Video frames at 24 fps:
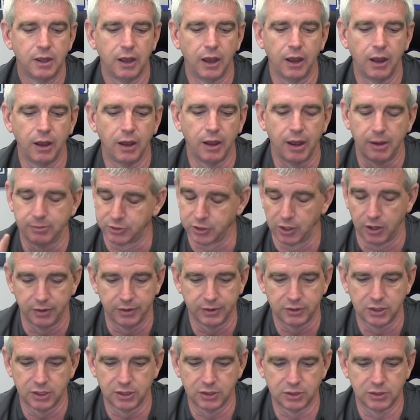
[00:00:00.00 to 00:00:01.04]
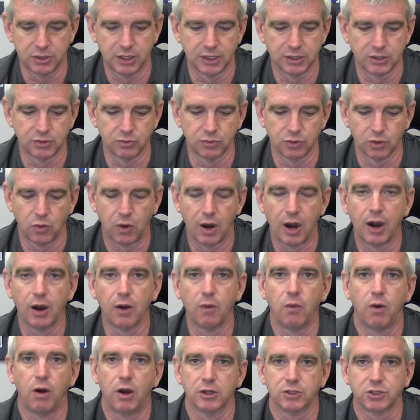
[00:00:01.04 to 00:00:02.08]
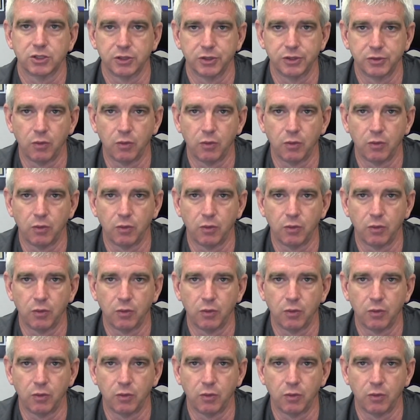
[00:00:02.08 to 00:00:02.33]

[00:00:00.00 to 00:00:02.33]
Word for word: Uh, I'm sorry, it doesn't require a washer.